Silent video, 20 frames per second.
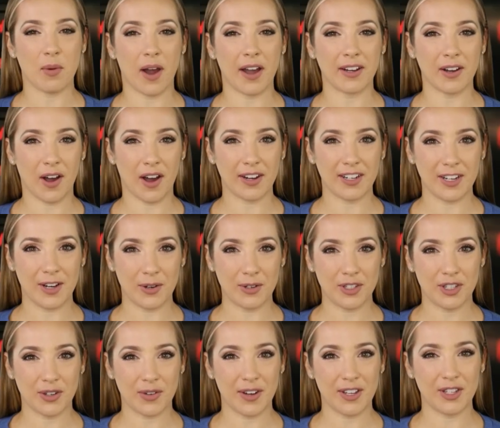on audio
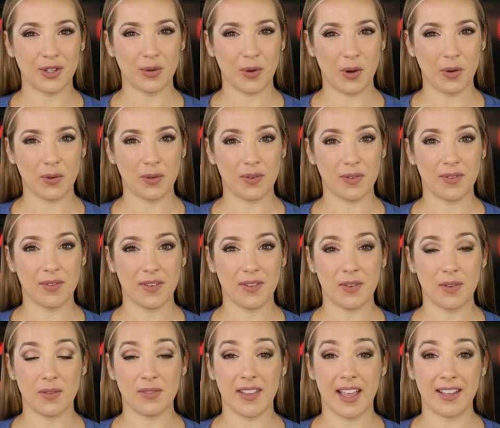to visual,
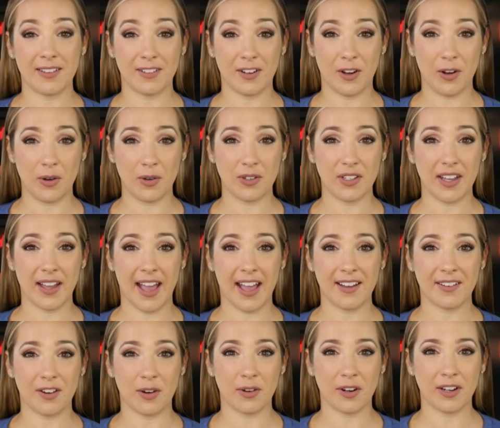then go to
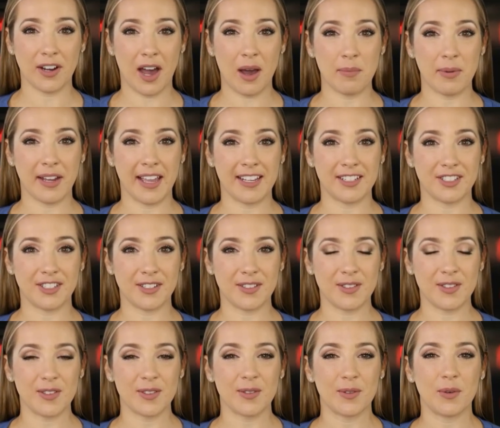headphone
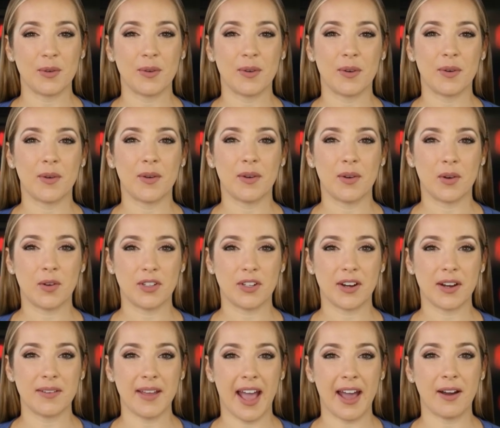accommodations.
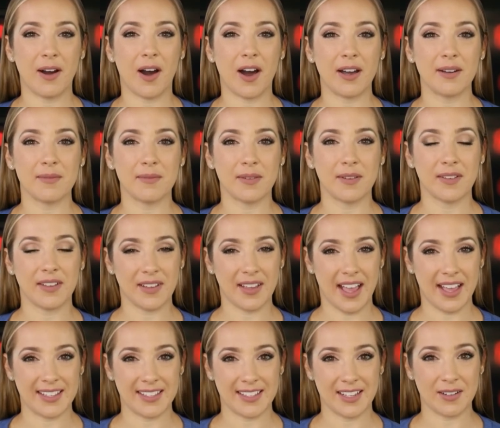Turn that on
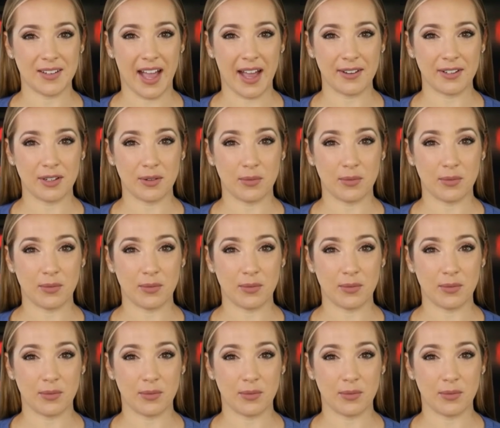and select